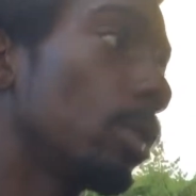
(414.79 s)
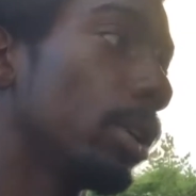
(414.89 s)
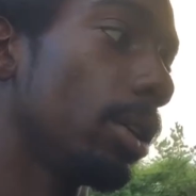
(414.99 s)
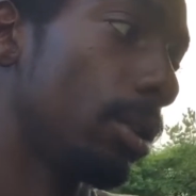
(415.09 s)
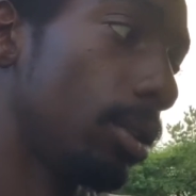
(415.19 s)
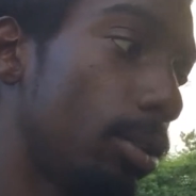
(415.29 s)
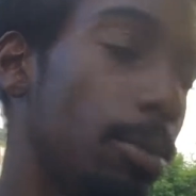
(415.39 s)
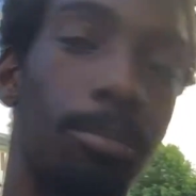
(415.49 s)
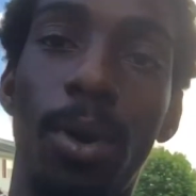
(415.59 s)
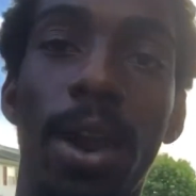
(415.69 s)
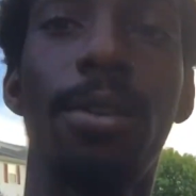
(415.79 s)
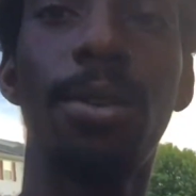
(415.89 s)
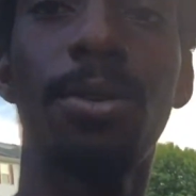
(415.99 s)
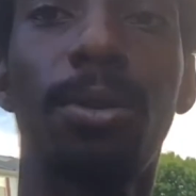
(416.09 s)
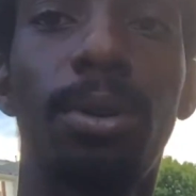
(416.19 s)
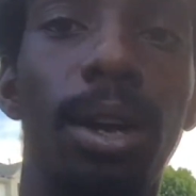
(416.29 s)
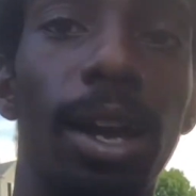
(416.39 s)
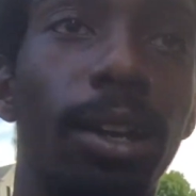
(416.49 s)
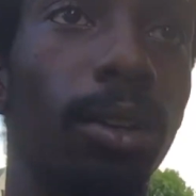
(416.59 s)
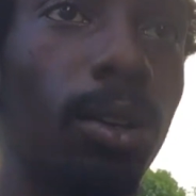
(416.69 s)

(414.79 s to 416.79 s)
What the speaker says: it brand new, I can go